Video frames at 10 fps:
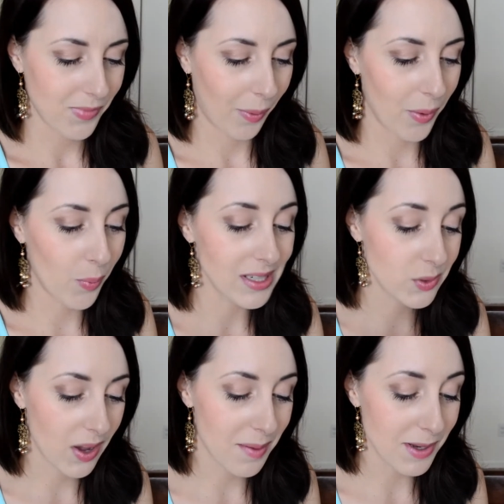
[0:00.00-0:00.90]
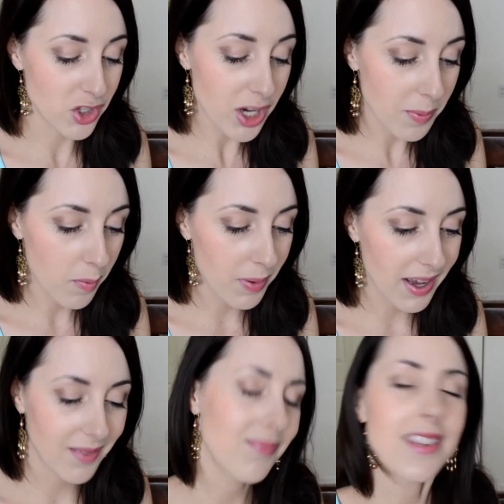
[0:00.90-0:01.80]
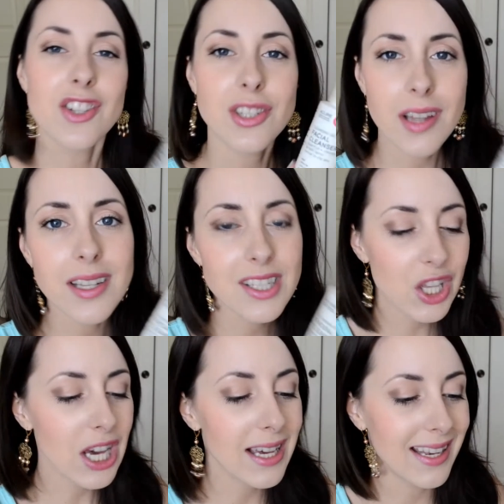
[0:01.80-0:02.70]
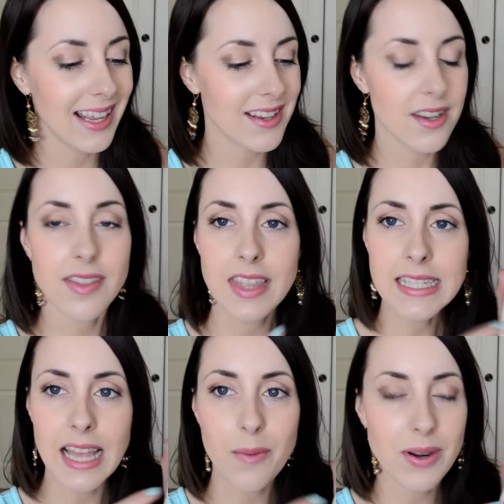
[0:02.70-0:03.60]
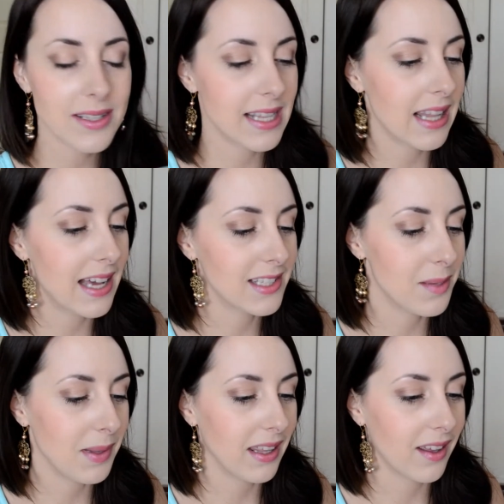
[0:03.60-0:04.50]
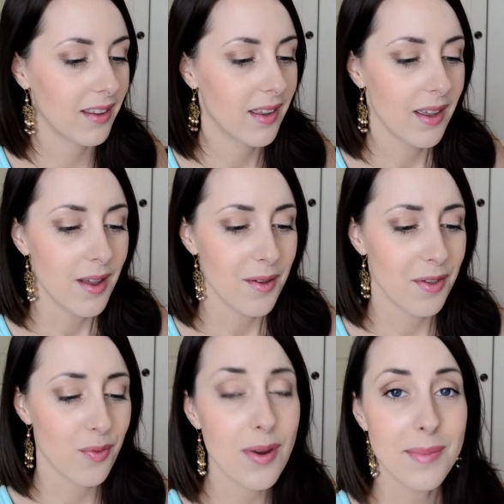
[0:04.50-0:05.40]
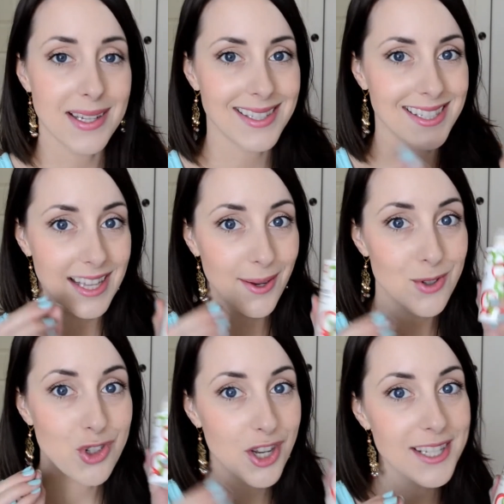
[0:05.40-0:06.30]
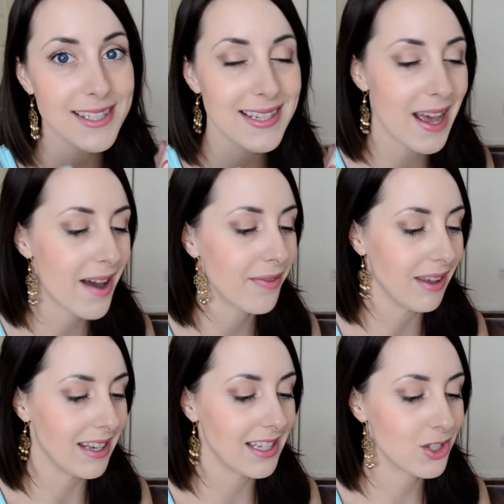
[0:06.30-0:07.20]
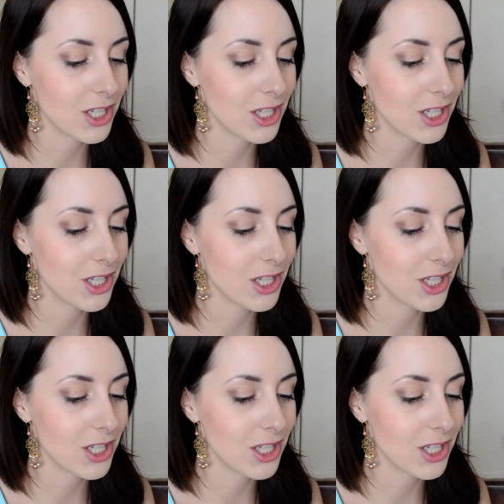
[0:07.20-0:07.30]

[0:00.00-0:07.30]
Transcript: It was quite a bit cheaper, but just not as good. And this, I want to say, lasted me like 3 months because I used just enough, and it's